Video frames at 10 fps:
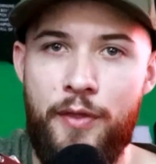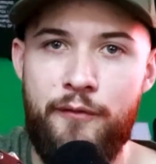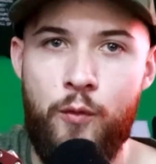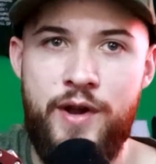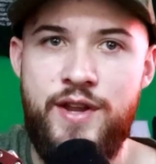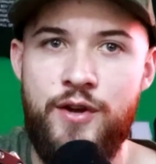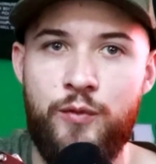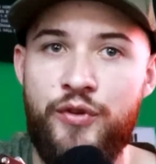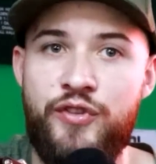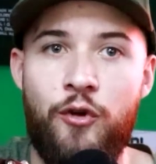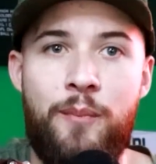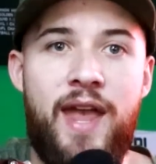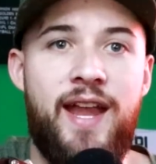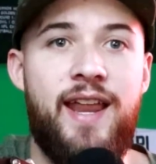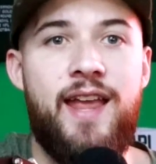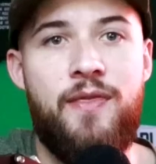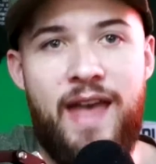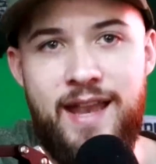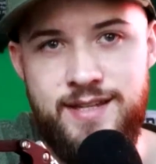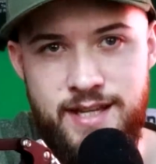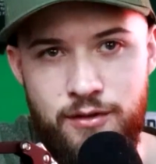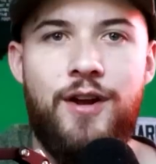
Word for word: on the void years was still paid in that deal.